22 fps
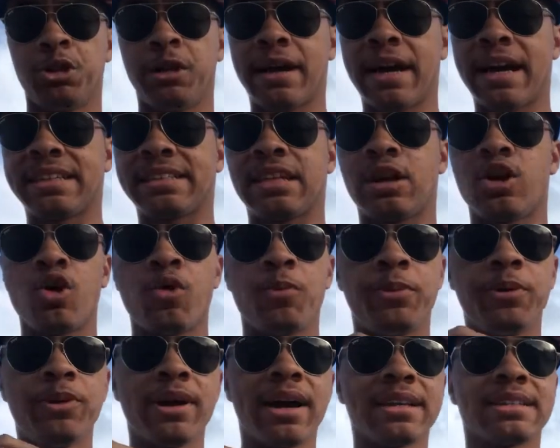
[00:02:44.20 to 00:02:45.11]
you guys. I
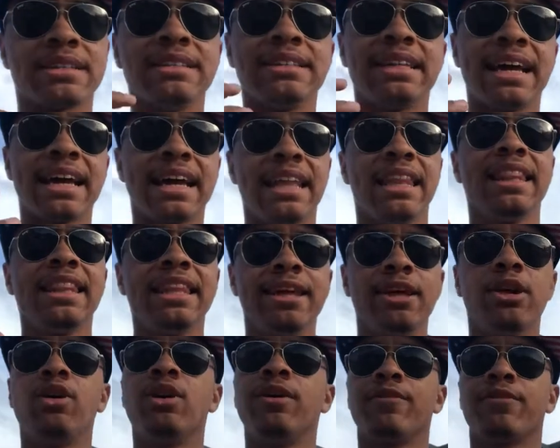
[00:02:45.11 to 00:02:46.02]
hope you guys can take a
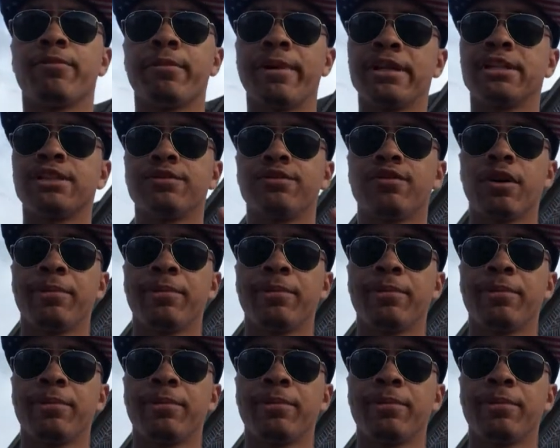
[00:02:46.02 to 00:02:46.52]
little information